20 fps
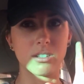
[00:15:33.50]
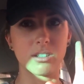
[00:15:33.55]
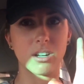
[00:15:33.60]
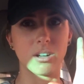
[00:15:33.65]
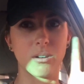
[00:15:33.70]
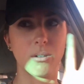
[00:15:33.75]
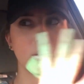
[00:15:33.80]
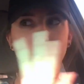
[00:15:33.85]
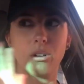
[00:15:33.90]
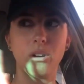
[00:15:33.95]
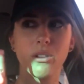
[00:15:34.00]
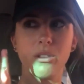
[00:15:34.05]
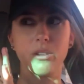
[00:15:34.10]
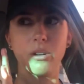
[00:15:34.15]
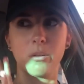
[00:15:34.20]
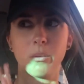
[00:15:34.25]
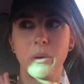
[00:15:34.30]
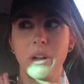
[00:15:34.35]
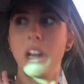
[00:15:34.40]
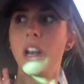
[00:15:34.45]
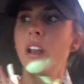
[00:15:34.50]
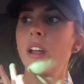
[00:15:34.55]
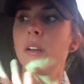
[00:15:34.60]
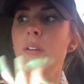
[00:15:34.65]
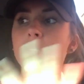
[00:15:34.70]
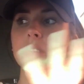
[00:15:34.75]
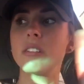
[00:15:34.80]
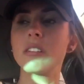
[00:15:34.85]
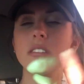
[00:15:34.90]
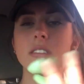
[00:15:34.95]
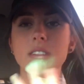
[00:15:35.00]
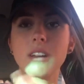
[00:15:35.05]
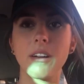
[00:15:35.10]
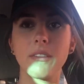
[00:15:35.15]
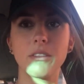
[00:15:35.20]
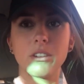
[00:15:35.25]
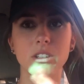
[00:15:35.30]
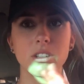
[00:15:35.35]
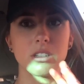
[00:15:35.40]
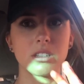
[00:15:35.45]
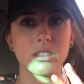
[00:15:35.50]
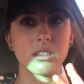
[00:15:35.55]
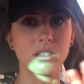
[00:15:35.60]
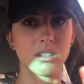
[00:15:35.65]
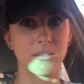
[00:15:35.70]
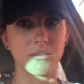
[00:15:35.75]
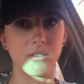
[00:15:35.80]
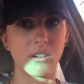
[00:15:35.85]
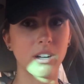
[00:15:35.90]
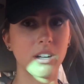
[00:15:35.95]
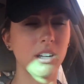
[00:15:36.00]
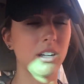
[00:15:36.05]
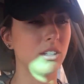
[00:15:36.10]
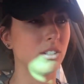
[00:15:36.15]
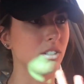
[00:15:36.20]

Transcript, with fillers: so the windows and stuff are just different.